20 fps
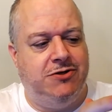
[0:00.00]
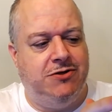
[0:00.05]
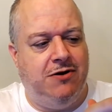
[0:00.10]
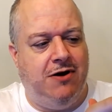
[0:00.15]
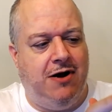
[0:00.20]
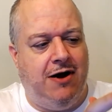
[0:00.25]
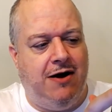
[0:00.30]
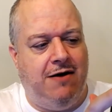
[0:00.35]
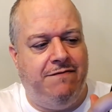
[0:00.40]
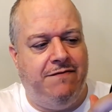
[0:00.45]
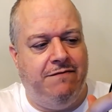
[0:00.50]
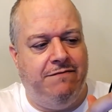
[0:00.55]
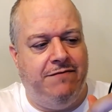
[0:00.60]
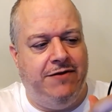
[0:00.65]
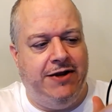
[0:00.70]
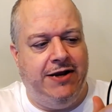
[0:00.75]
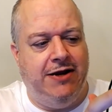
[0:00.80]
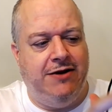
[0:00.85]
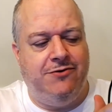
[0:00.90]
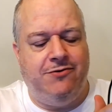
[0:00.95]
off of
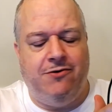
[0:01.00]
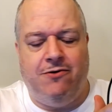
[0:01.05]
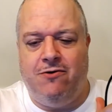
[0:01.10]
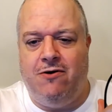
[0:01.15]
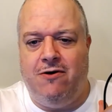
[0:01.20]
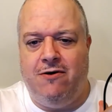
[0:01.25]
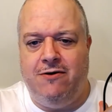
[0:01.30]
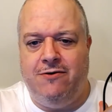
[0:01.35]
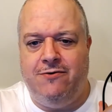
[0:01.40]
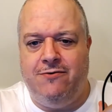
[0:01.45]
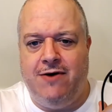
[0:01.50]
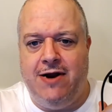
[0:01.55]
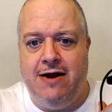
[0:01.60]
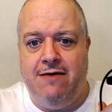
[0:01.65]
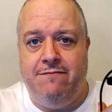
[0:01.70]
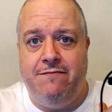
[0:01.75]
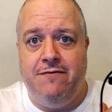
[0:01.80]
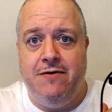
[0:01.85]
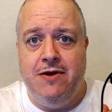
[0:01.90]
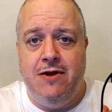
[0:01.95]
the internal hard
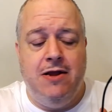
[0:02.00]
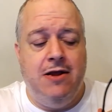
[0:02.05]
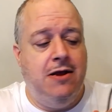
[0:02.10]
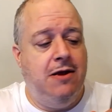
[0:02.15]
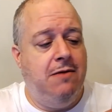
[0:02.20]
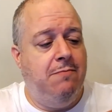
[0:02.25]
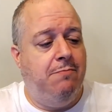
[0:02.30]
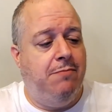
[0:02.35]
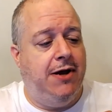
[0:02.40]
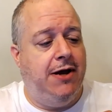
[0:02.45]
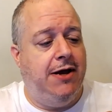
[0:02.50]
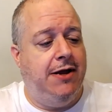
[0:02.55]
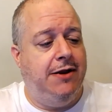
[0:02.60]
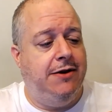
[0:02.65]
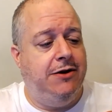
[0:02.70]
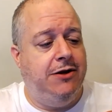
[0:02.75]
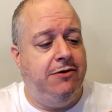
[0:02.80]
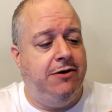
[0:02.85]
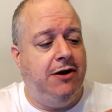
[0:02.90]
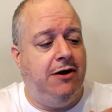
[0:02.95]
drive, but
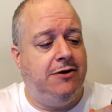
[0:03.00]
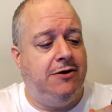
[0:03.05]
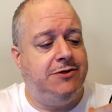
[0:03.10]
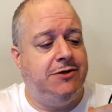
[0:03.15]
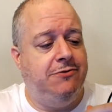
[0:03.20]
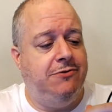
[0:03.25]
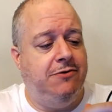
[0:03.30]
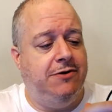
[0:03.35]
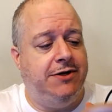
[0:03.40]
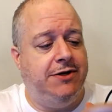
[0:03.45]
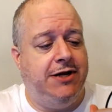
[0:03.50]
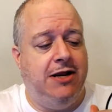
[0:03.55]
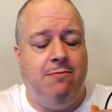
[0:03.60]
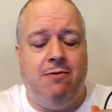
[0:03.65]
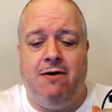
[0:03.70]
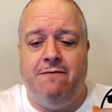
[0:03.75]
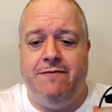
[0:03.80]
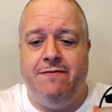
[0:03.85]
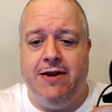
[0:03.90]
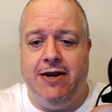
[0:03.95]
you can also do it to get them
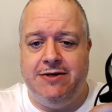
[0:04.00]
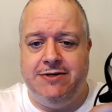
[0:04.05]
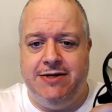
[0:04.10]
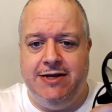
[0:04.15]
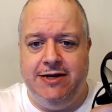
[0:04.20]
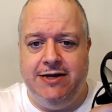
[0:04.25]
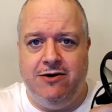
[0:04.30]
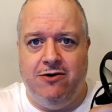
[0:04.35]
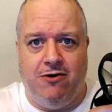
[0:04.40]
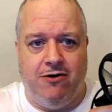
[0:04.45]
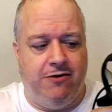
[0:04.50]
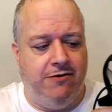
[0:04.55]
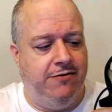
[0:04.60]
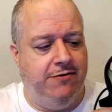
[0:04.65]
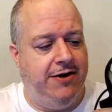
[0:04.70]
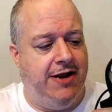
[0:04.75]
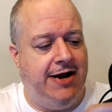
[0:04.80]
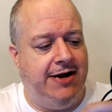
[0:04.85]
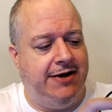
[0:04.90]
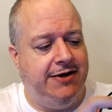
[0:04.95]
off the SD card.
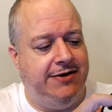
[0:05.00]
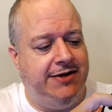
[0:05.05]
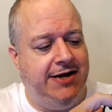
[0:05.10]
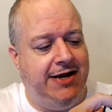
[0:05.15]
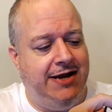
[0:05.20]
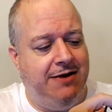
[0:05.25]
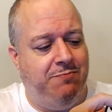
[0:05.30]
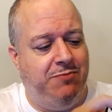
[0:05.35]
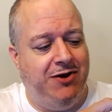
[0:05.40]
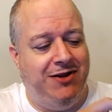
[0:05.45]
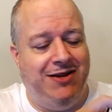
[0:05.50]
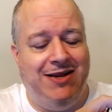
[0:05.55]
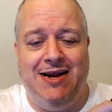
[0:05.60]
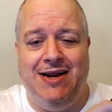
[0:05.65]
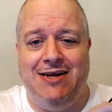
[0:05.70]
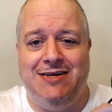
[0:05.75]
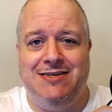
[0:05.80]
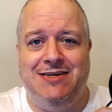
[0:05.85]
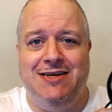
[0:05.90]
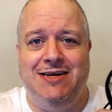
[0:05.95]
Now I can tell you, putting that
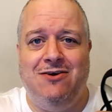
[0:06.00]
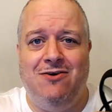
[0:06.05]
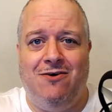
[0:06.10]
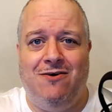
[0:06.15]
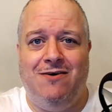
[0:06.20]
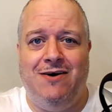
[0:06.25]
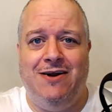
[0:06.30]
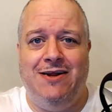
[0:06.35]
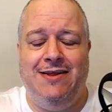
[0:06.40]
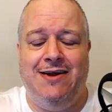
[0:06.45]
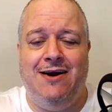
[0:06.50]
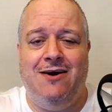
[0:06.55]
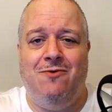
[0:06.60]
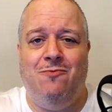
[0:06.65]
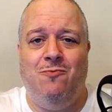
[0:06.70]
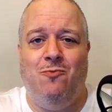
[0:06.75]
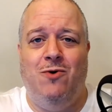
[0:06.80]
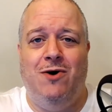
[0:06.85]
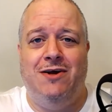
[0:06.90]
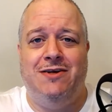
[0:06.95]
SD card in there
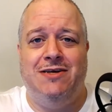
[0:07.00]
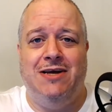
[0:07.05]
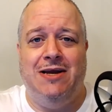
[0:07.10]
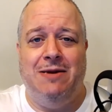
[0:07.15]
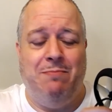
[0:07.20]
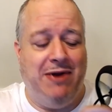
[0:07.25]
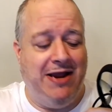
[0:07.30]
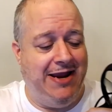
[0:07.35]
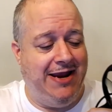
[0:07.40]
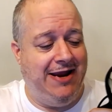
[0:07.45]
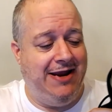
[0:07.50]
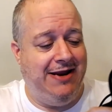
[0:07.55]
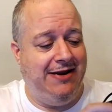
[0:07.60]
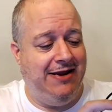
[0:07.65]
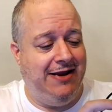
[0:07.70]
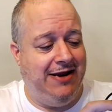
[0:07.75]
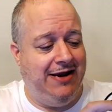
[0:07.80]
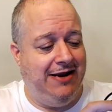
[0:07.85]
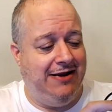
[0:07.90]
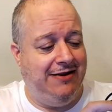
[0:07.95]
was a pain
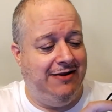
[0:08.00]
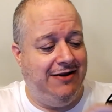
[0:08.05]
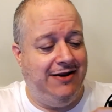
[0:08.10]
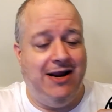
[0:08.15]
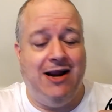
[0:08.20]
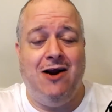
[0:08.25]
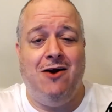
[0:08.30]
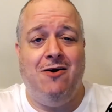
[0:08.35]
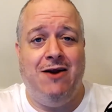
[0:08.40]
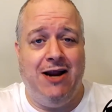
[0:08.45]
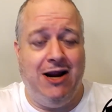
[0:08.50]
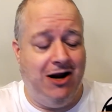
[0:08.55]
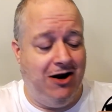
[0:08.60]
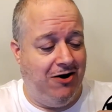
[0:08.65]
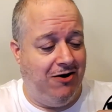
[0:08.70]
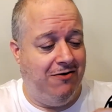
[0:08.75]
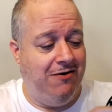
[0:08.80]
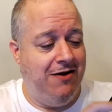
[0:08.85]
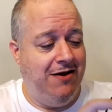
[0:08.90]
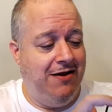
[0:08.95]
in the
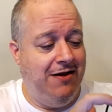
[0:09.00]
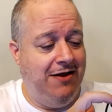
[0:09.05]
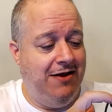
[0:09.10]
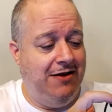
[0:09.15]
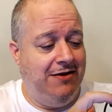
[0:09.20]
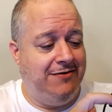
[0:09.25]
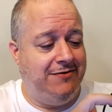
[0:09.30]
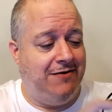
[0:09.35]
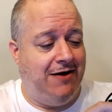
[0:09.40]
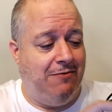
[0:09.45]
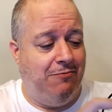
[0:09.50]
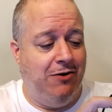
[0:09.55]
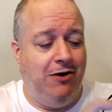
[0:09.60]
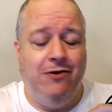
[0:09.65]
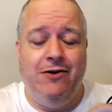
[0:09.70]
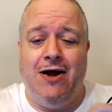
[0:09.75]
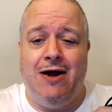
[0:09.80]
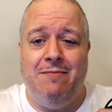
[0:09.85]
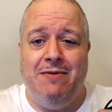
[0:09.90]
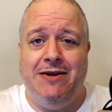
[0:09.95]
derriere. So I will
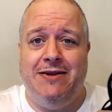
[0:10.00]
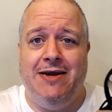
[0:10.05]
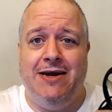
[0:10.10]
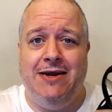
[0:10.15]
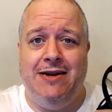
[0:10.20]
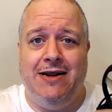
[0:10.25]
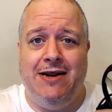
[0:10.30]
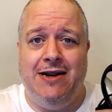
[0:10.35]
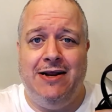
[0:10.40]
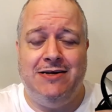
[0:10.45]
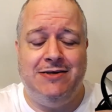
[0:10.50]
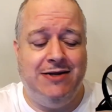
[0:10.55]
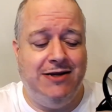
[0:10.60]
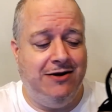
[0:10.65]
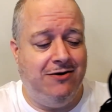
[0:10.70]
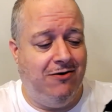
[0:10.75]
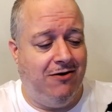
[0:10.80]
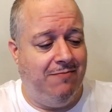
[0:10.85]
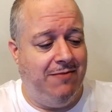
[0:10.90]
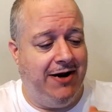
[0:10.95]
not be taking that SD
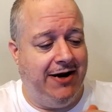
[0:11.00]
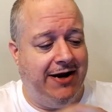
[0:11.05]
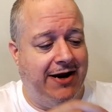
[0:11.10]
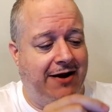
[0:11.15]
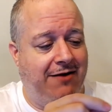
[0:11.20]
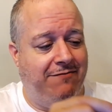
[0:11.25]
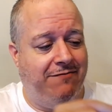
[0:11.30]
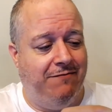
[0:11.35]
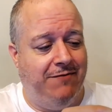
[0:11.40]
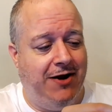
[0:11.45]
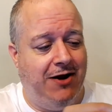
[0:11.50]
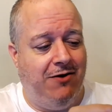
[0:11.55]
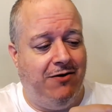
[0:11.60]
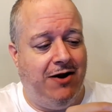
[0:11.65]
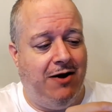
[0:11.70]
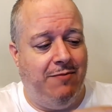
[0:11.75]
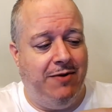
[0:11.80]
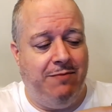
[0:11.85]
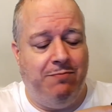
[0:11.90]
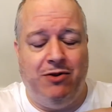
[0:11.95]
card back out. From now on,
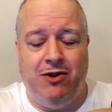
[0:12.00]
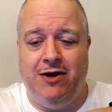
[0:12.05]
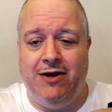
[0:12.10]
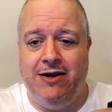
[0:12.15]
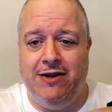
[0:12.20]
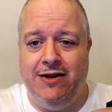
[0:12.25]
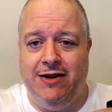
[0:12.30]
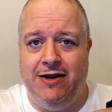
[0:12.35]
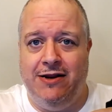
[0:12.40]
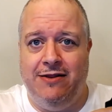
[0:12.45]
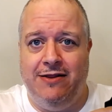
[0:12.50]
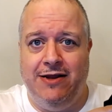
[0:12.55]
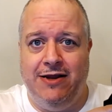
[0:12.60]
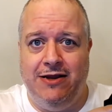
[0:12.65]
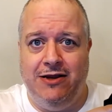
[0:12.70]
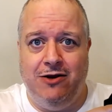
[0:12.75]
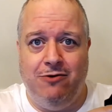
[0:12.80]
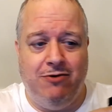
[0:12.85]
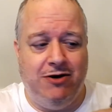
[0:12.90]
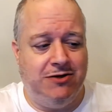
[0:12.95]
I'll be plugging in
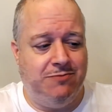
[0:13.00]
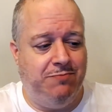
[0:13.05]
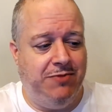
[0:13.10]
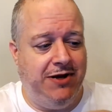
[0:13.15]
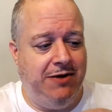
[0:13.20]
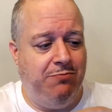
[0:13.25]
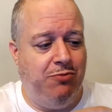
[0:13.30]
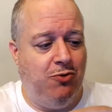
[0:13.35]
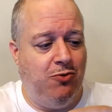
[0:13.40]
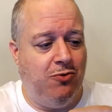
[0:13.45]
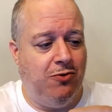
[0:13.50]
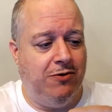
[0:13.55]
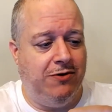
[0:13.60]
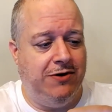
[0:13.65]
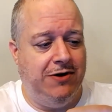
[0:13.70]
the USB port